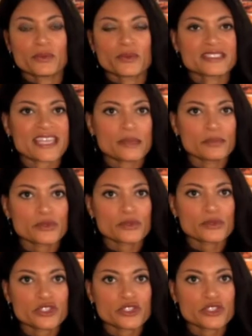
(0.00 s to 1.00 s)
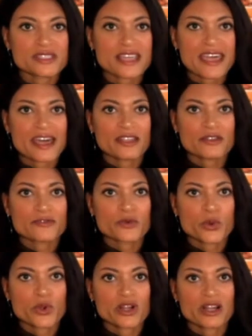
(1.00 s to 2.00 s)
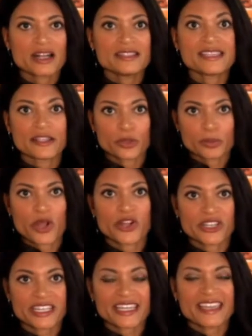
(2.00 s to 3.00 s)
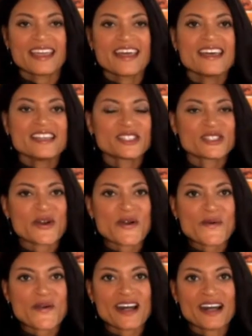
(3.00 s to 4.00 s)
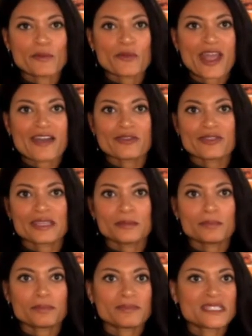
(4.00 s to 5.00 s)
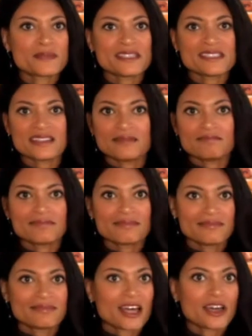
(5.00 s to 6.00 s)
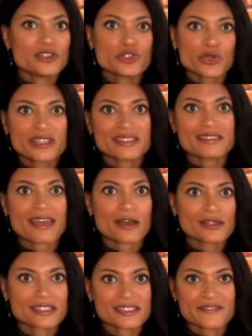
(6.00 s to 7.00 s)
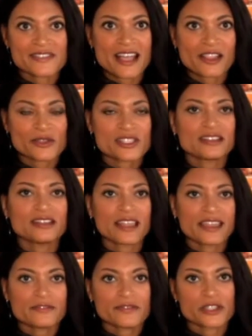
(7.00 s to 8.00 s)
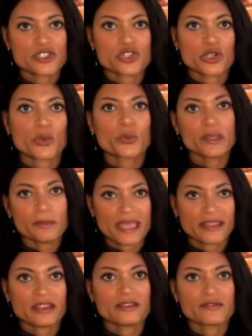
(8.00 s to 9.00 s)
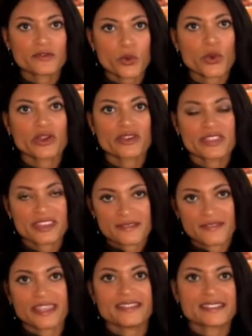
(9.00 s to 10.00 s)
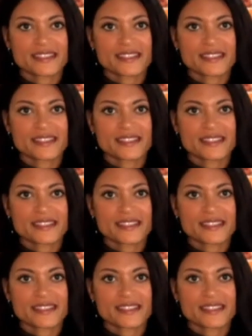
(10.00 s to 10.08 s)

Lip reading: was able to use that for a dinner party. So rather than spending hundreds, thousands of dollars on a light fixture, we made it for the event.